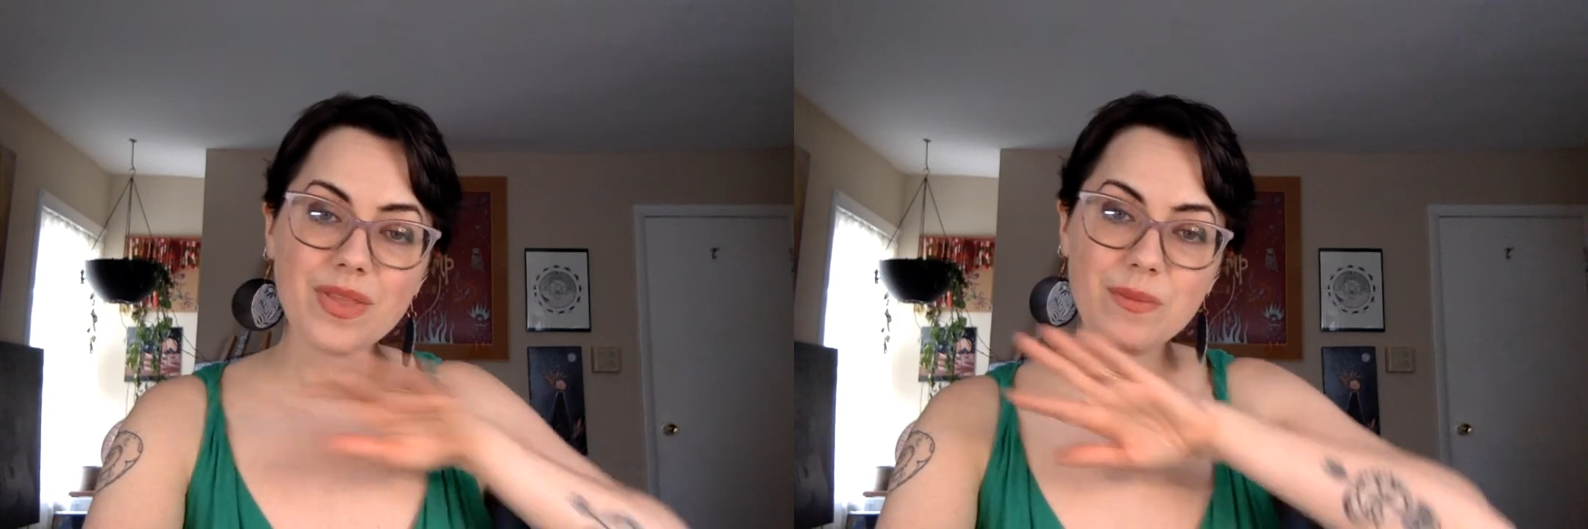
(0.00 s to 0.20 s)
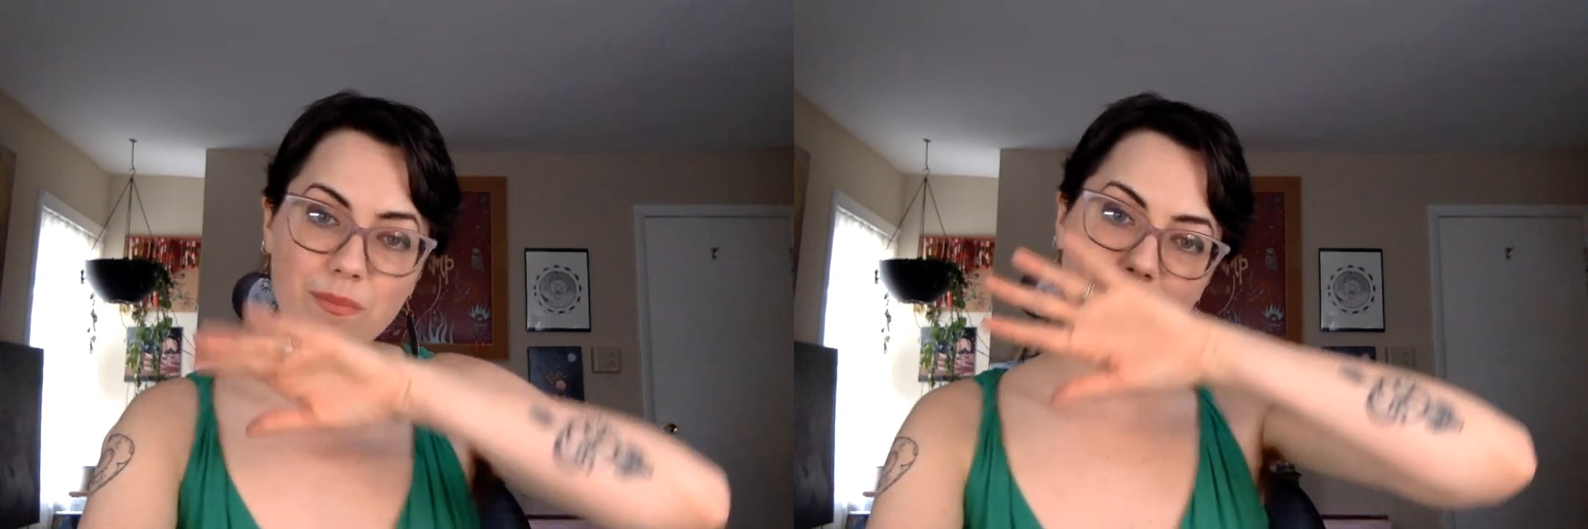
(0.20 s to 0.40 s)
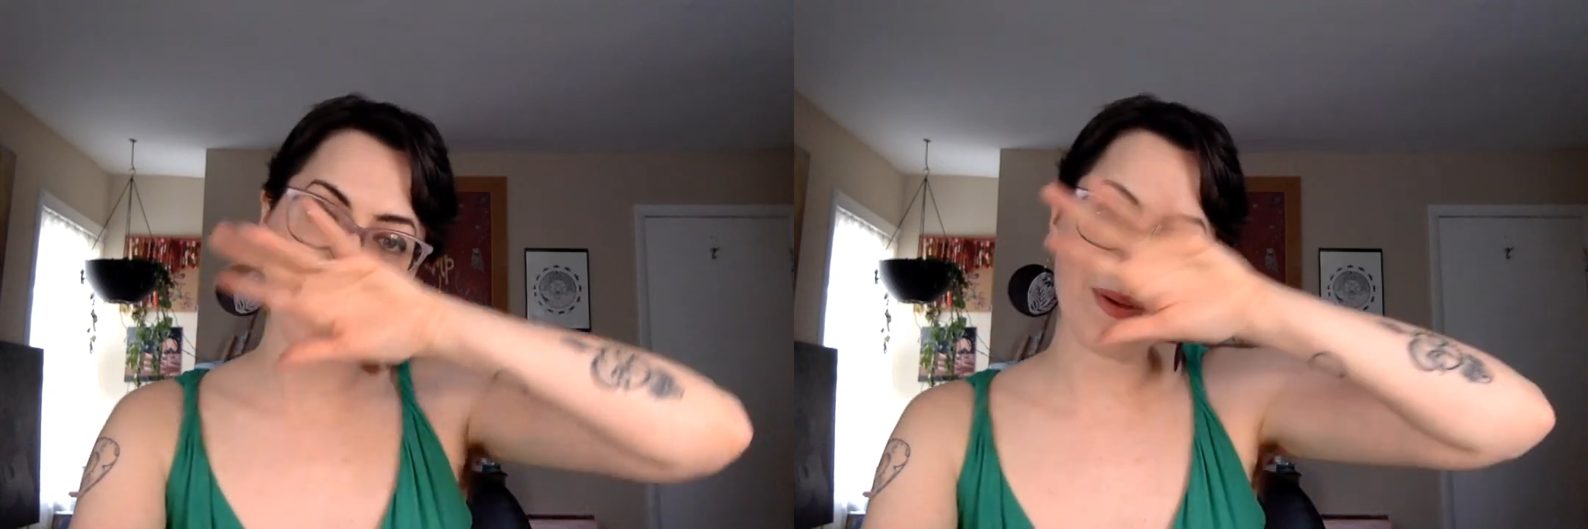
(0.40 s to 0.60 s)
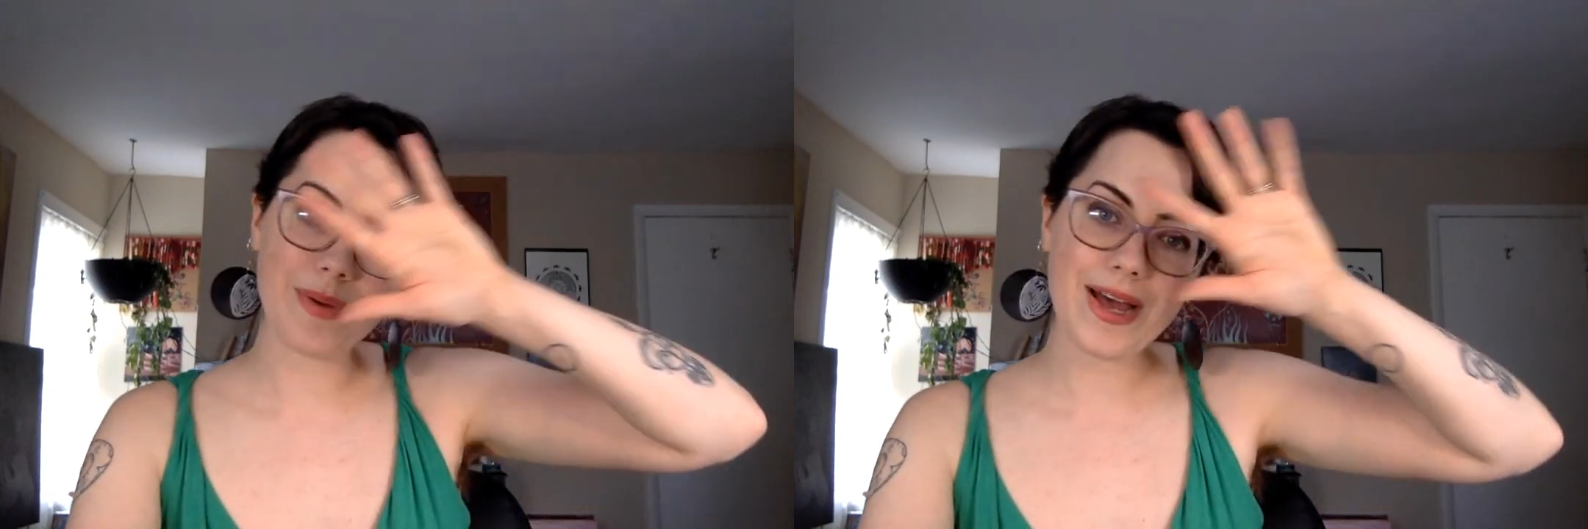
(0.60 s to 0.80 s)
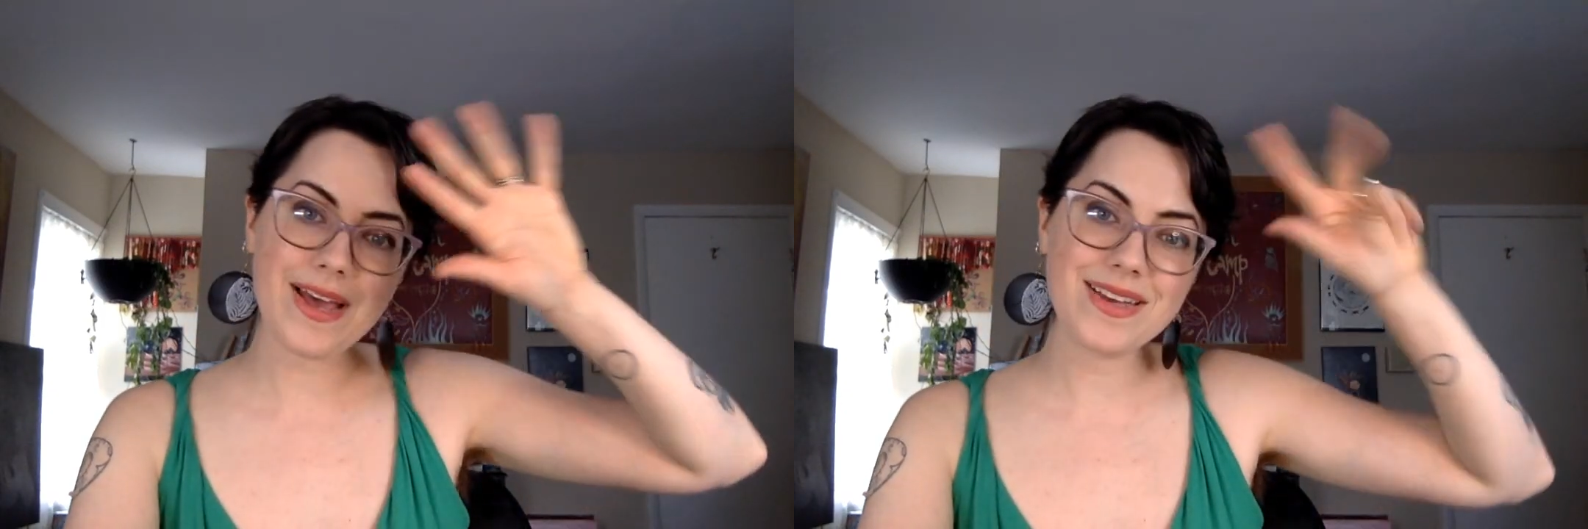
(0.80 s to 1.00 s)

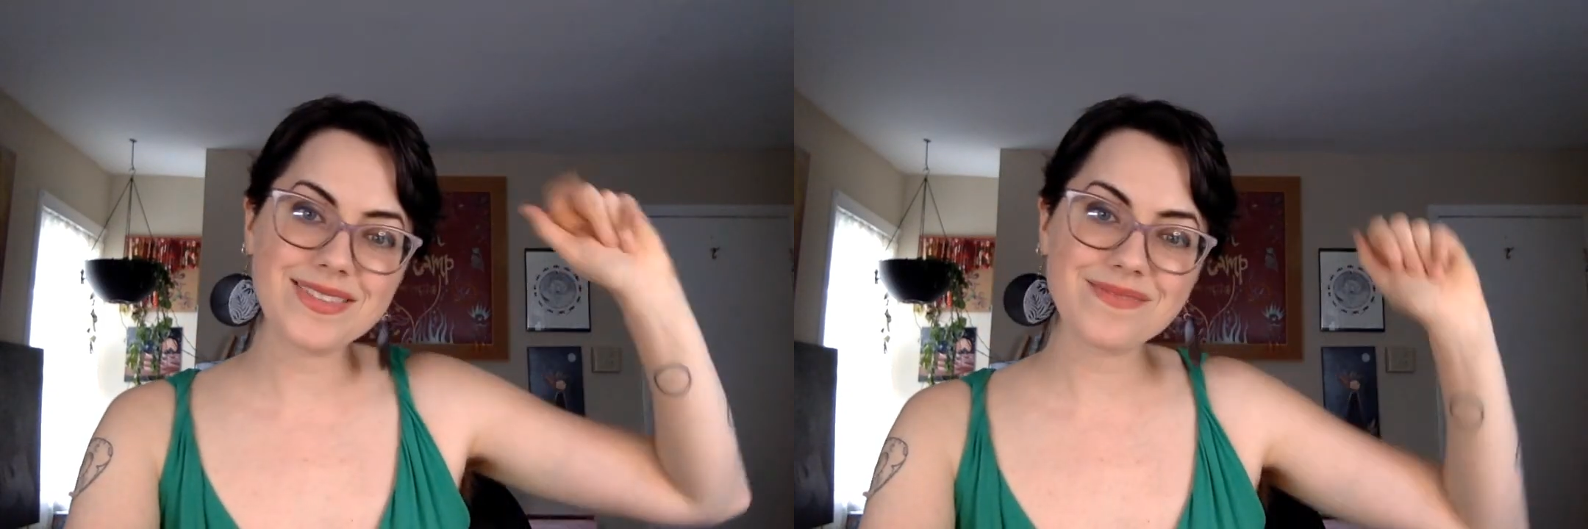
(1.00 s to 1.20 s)
bye-bye.